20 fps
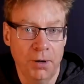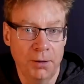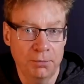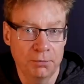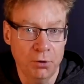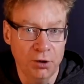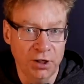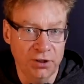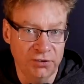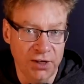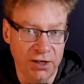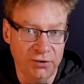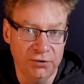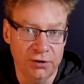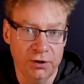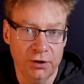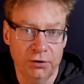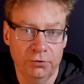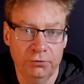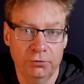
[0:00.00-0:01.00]
by promoting
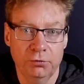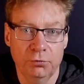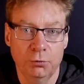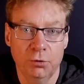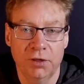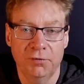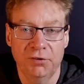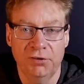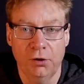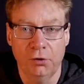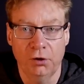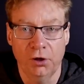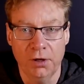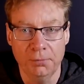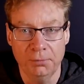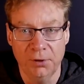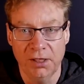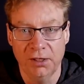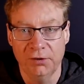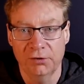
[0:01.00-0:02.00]
Tesla through one of his own
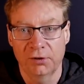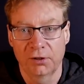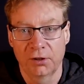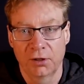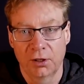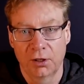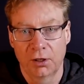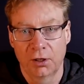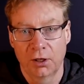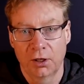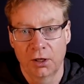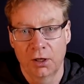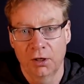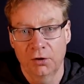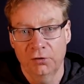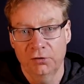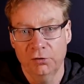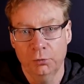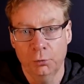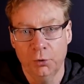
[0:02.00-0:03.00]
companies.
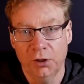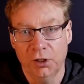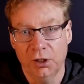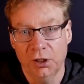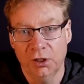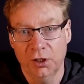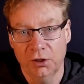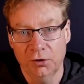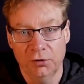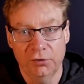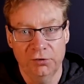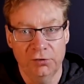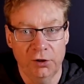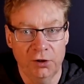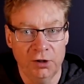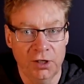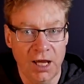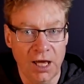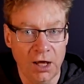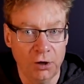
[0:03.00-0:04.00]
Twitter can use
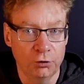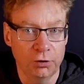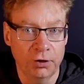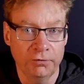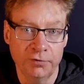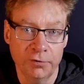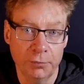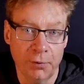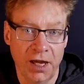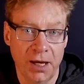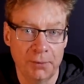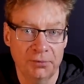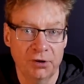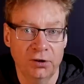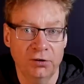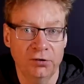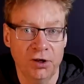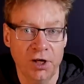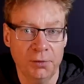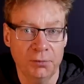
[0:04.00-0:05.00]
certain algorithms perhaps to
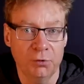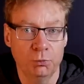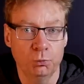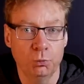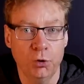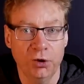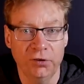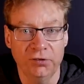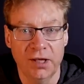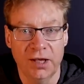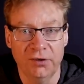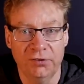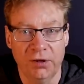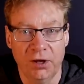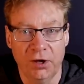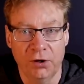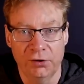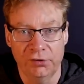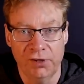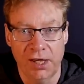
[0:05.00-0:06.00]
determine what Tesla
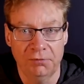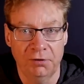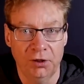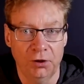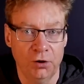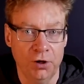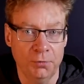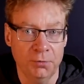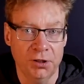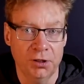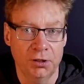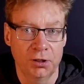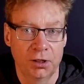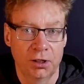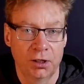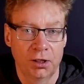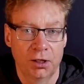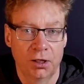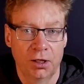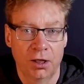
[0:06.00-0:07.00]
owners have in common.
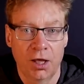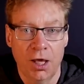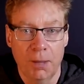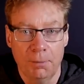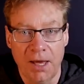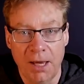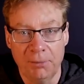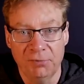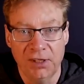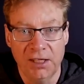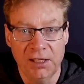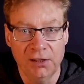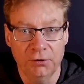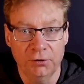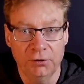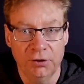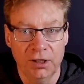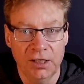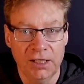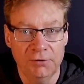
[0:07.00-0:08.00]
Perhaps
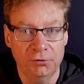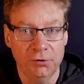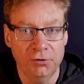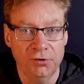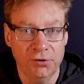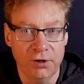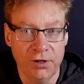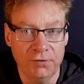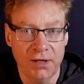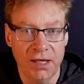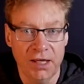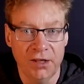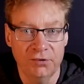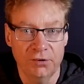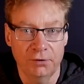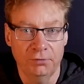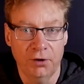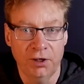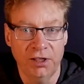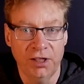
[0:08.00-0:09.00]
Elon can even do surveys to
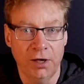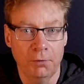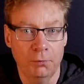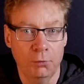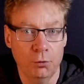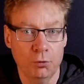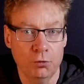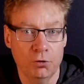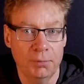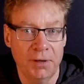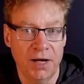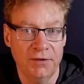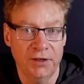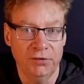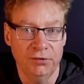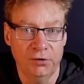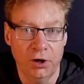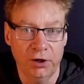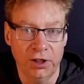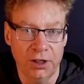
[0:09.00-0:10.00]
find out more about their
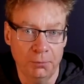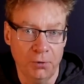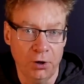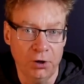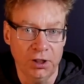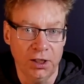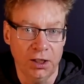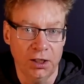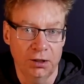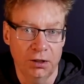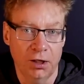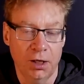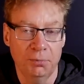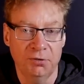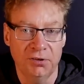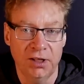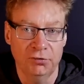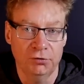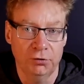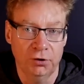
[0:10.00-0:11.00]
target market and
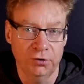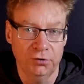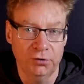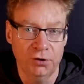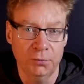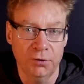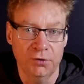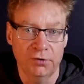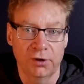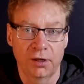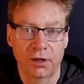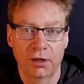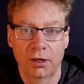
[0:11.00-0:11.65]
potential consumers.